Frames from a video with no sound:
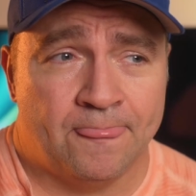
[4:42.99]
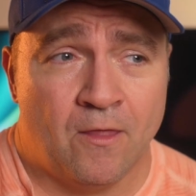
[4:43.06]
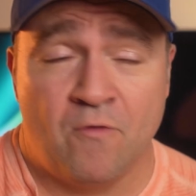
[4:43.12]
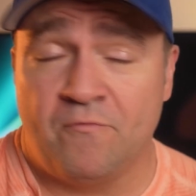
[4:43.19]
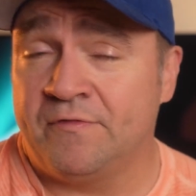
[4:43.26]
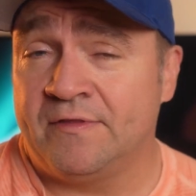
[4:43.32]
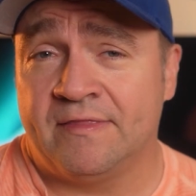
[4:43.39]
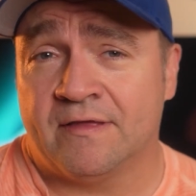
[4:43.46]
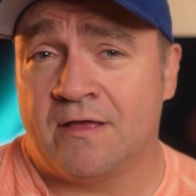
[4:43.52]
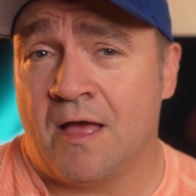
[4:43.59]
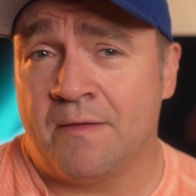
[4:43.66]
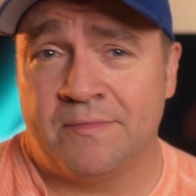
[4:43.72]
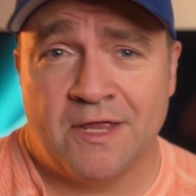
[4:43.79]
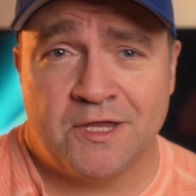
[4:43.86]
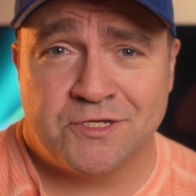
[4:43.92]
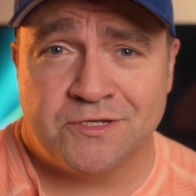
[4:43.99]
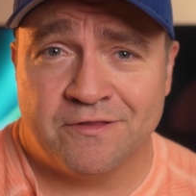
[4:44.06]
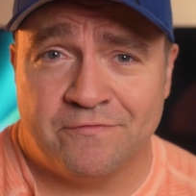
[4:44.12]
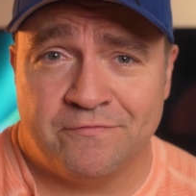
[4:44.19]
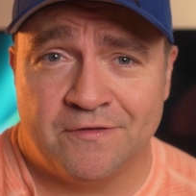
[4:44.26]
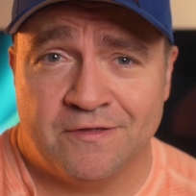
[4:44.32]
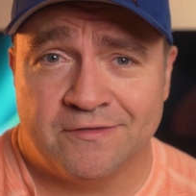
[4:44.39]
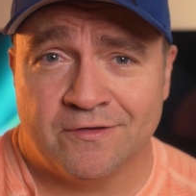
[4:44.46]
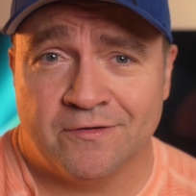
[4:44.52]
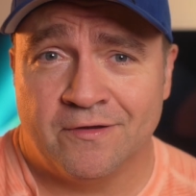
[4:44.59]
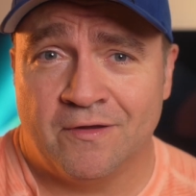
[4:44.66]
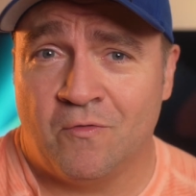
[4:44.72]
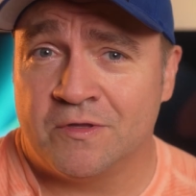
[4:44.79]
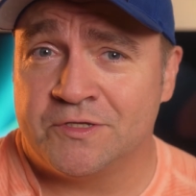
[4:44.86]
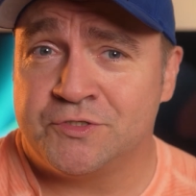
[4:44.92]
hopefully the combination of the
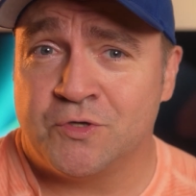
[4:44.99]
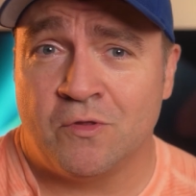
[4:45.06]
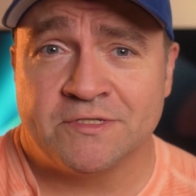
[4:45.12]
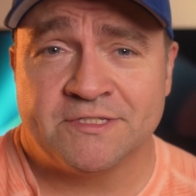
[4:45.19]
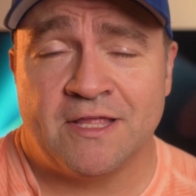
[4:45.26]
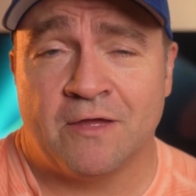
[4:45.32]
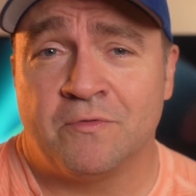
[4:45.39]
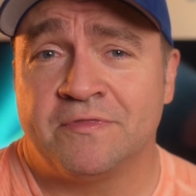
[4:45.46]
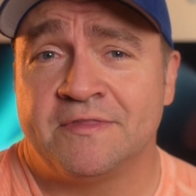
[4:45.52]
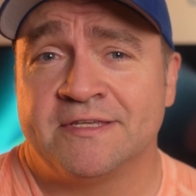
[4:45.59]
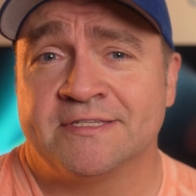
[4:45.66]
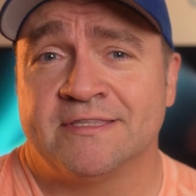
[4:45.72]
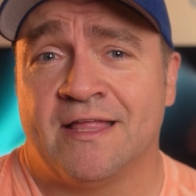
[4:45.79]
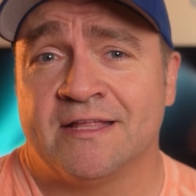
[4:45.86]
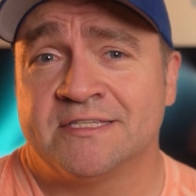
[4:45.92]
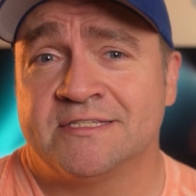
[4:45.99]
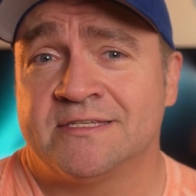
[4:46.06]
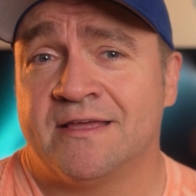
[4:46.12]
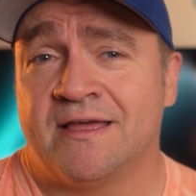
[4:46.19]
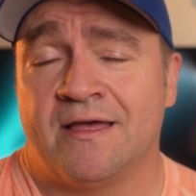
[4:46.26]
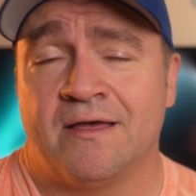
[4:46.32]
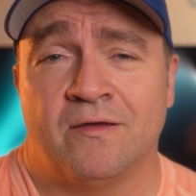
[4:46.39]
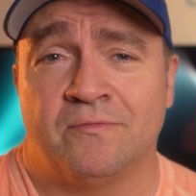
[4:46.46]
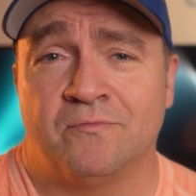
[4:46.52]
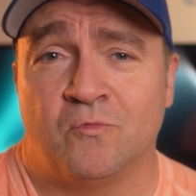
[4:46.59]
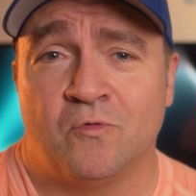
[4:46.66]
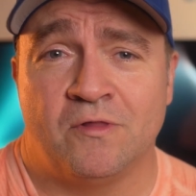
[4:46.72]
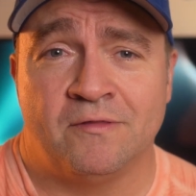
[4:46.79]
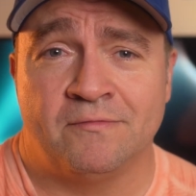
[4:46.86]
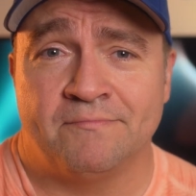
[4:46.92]
filter and what Joel's done with these LUTs
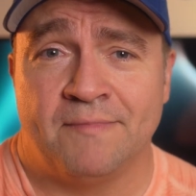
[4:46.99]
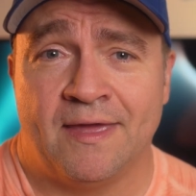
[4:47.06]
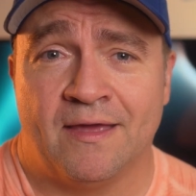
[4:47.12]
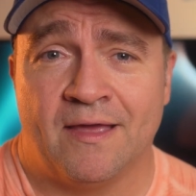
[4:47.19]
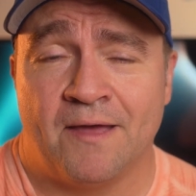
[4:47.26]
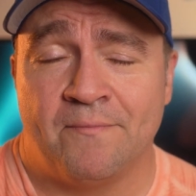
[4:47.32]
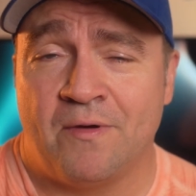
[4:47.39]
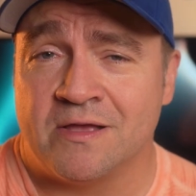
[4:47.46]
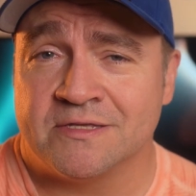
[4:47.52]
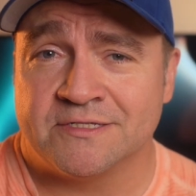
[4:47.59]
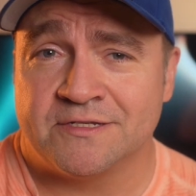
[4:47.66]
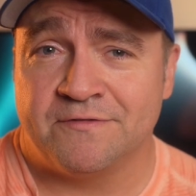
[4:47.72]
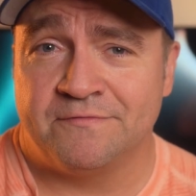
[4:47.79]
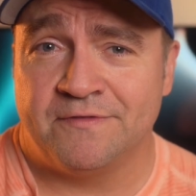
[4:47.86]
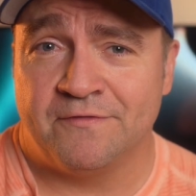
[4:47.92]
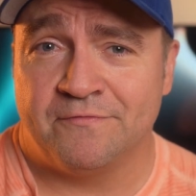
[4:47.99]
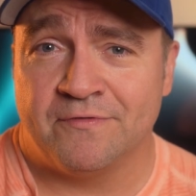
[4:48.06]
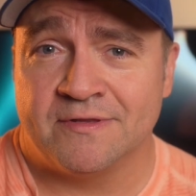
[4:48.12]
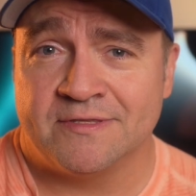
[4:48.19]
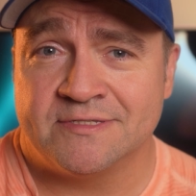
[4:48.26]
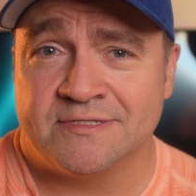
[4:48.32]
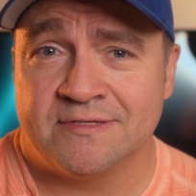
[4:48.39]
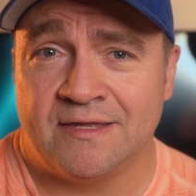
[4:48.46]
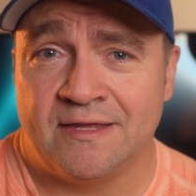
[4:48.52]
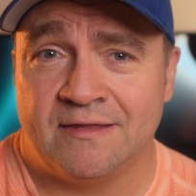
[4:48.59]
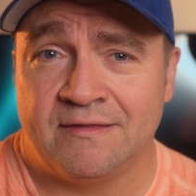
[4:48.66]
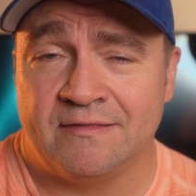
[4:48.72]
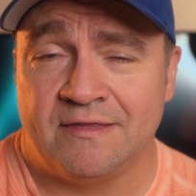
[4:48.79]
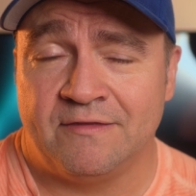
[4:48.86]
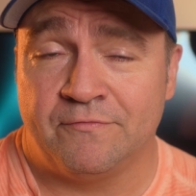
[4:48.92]
will make a positive difference
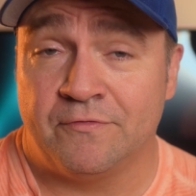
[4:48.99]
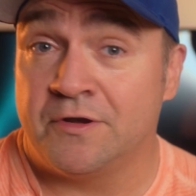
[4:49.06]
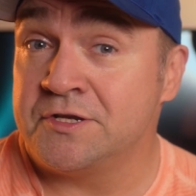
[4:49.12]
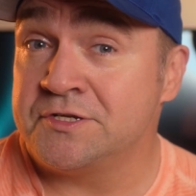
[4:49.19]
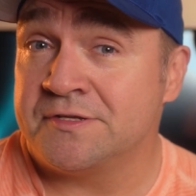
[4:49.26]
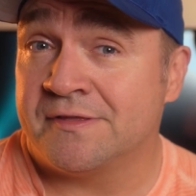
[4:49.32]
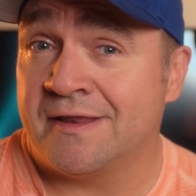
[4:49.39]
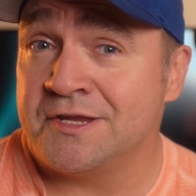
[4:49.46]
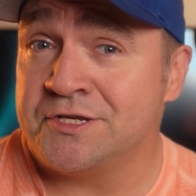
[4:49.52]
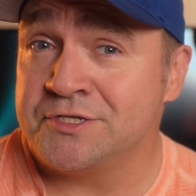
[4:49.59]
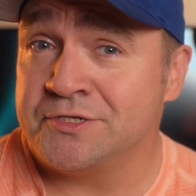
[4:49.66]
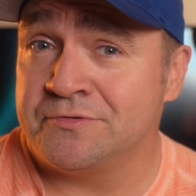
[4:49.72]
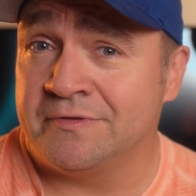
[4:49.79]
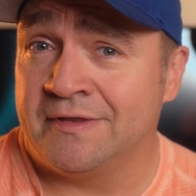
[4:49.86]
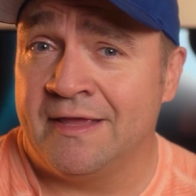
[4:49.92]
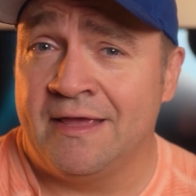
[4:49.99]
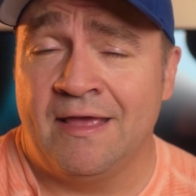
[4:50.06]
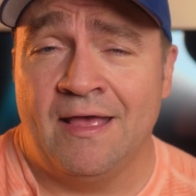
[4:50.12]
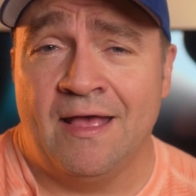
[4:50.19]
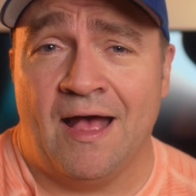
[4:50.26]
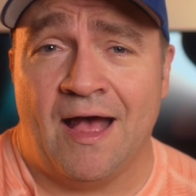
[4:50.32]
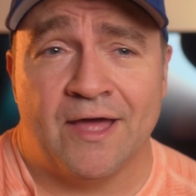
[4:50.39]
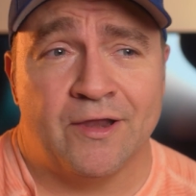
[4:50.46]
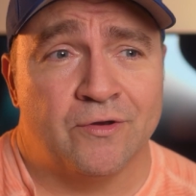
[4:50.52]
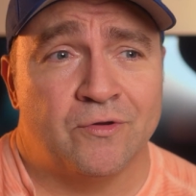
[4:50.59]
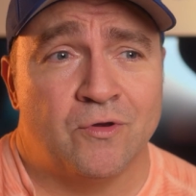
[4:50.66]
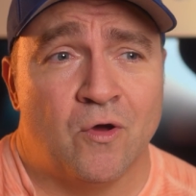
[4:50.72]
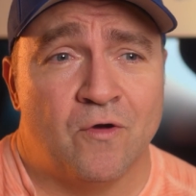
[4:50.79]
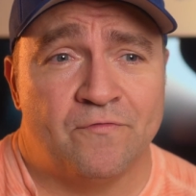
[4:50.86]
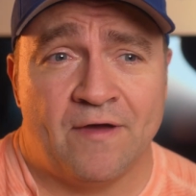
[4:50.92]
in the footage that I shoot. I
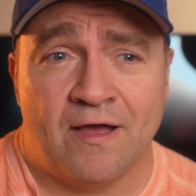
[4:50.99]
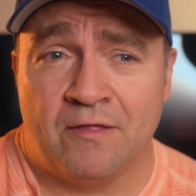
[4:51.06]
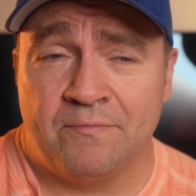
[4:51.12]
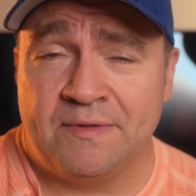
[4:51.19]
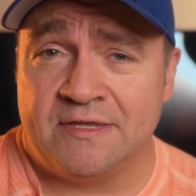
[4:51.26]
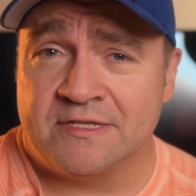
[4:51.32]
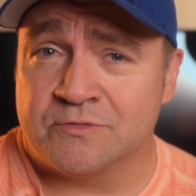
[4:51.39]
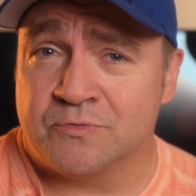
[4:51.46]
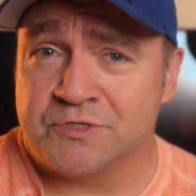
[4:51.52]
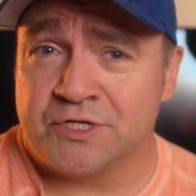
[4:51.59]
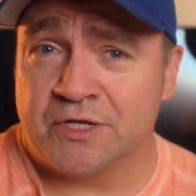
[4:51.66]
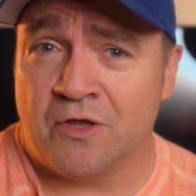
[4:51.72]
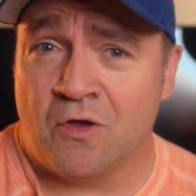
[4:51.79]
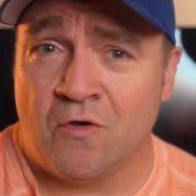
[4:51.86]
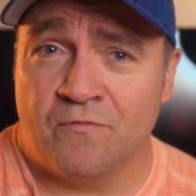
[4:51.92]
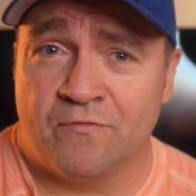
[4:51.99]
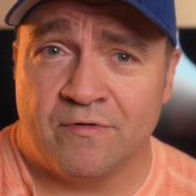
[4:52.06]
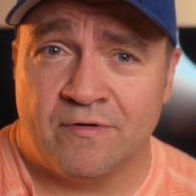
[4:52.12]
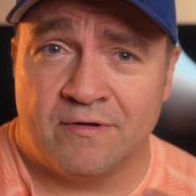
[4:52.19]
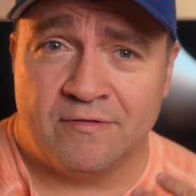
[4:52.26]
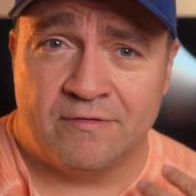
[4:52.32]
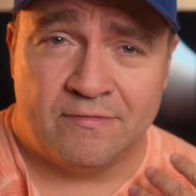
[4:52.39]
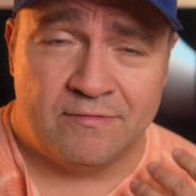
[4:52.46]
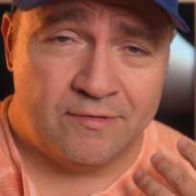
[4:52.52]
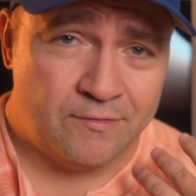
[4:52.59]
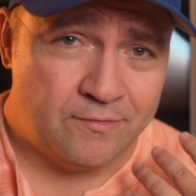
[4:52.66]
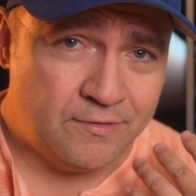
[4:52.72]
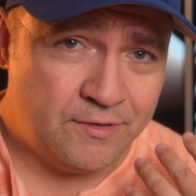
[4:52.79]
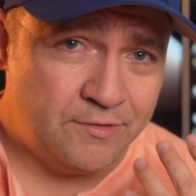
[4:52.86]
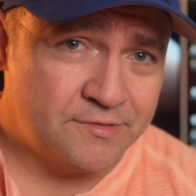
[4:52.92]
don't know if I'll be switching over
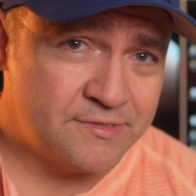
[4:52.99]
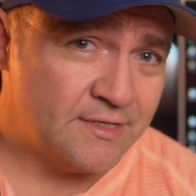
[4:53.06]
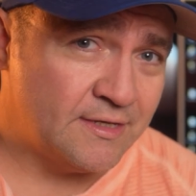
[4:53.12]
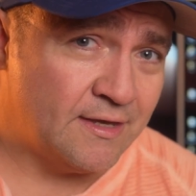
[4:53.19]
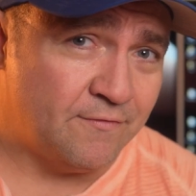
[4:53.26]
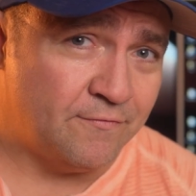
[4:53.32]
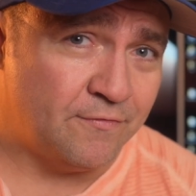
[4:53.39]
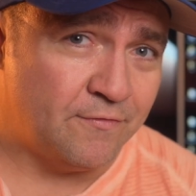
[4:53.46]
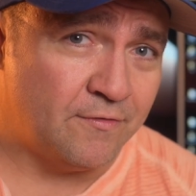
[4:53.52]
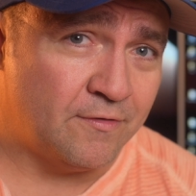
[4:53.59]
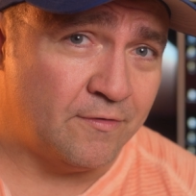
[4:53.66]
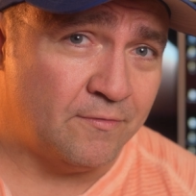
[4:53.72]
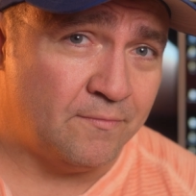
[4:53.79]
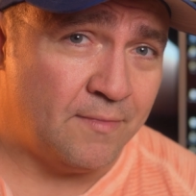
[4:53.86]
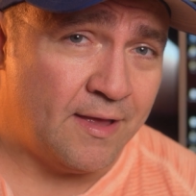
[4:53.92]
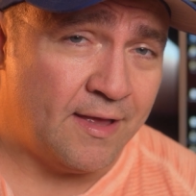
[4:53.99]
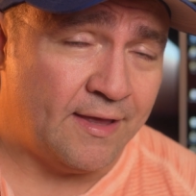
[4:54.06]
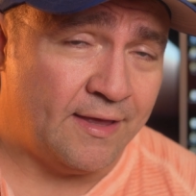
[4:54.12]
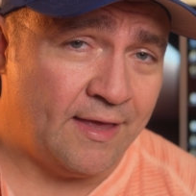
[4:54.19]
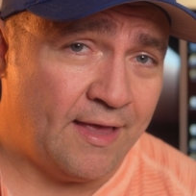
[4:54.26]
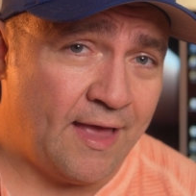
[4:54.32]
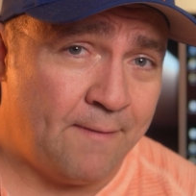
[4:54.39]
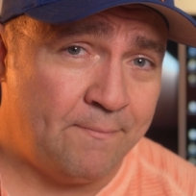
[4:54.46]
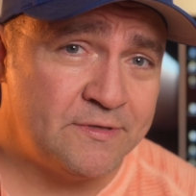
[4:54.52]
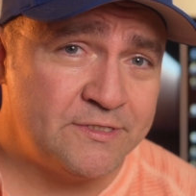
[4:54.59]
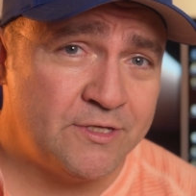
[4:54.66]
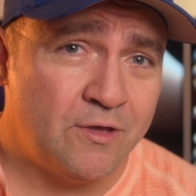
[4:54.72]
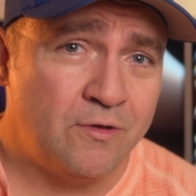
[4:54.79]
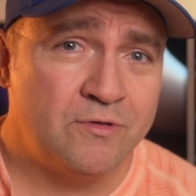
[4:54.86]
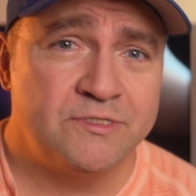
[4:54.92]
to using it for my
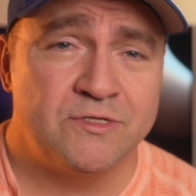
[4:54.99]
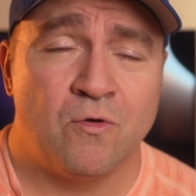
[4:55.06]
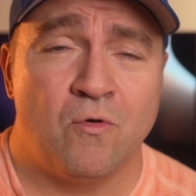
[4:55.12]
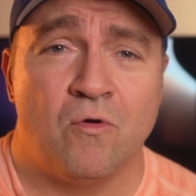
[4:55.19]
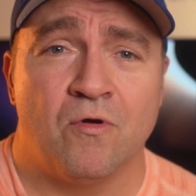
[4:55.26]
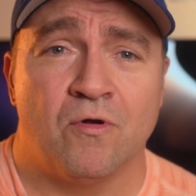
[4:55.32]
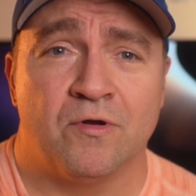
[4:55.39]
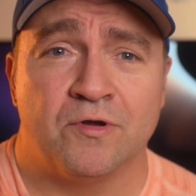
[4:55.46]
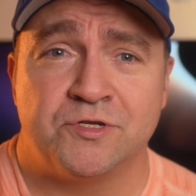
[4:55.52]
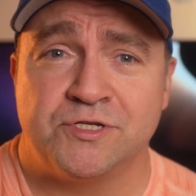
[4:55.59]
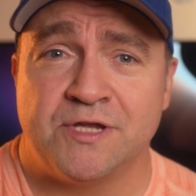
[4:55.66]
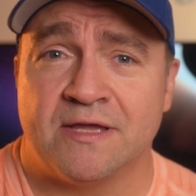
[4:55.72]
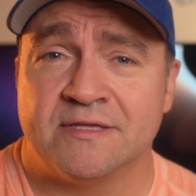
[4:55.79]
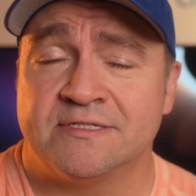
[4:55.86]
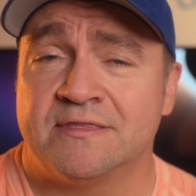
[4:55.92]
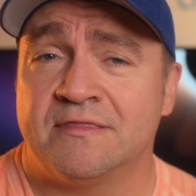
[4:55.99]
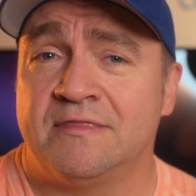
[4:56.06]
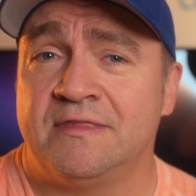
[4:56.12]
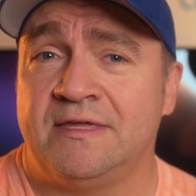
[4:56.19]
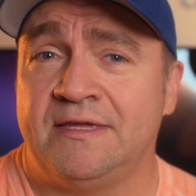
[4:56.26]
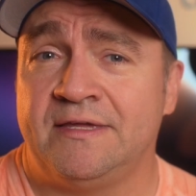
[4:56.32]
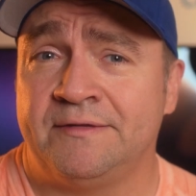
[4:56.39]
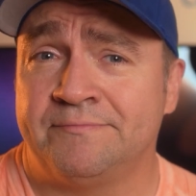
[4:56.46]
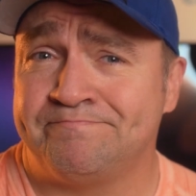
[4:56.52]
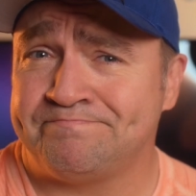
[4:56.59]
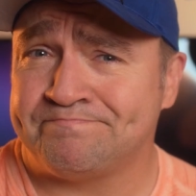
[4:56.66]
episodes or just the